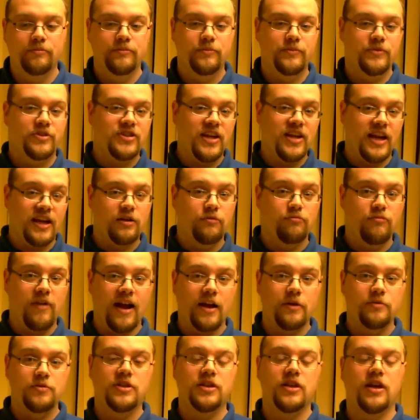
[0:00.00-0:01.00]
Second
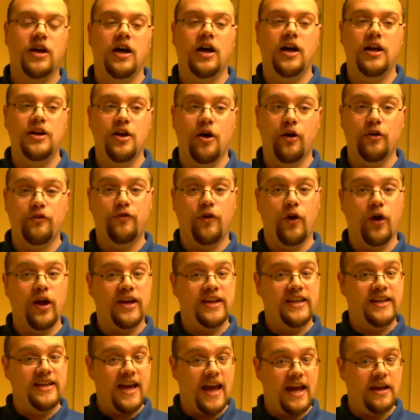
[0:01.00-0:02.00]
round, night
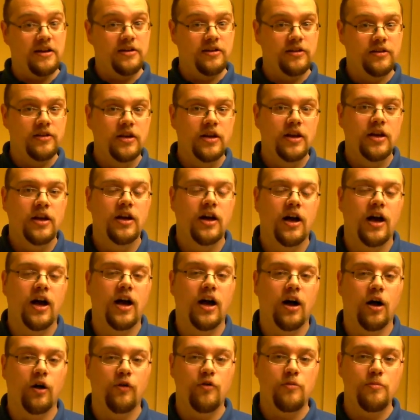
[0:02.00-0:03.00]
fight again.
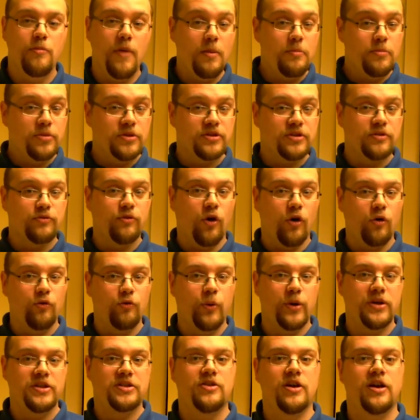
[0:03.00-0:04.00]
I remembered to
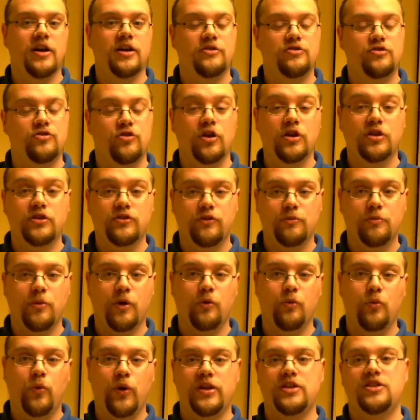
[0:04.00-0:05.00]
roll drugs for my
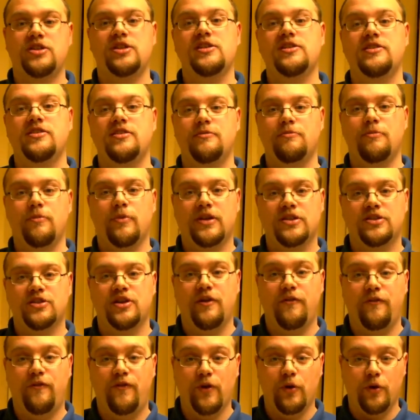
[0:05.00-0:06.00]
witches, managed
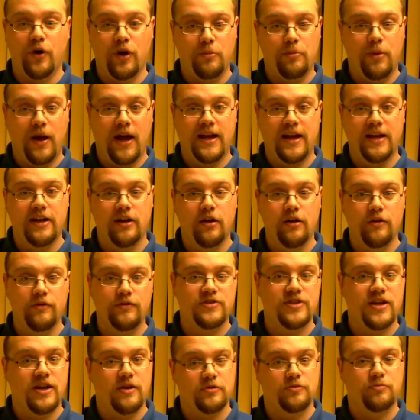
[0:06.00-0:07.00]
to get Feel No Pain off,
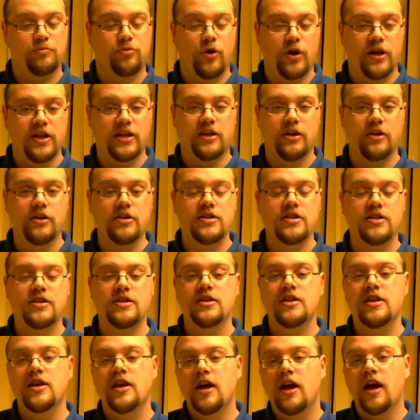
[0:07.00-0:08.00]
so that was pretty
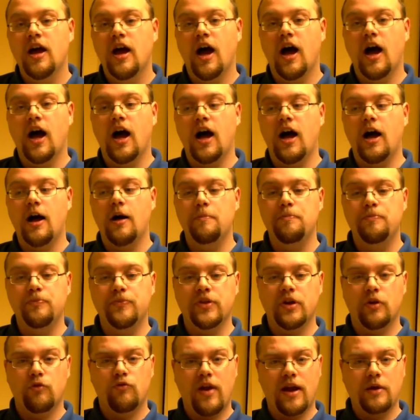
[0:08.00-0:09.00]
good.
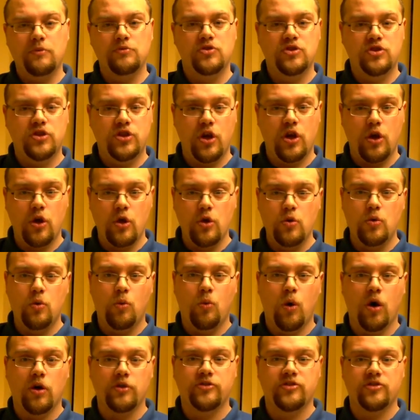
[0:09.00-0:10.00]
Round 2
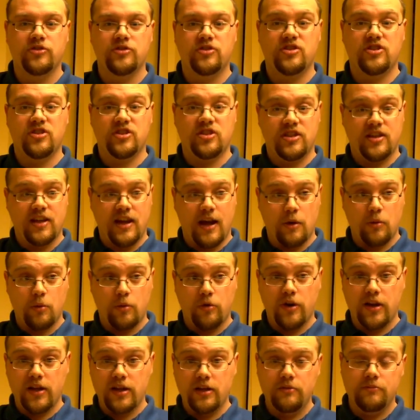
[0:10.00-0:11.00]
was
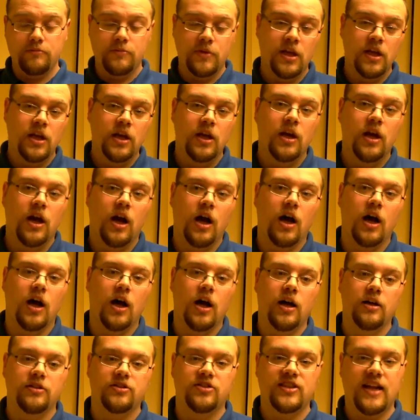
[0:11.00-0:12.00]
Scouring,
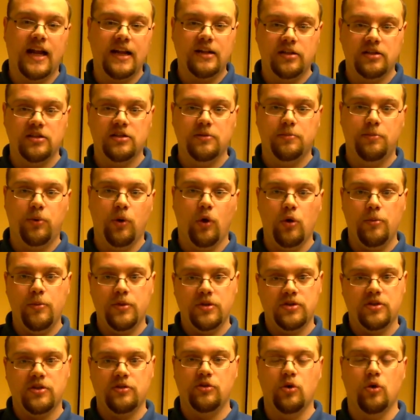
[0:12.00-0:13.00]
standard
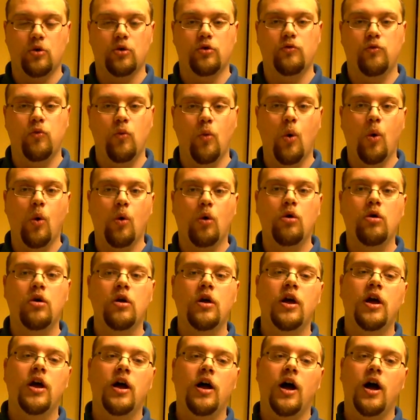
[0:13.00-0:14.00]
deployments in Dawn of War.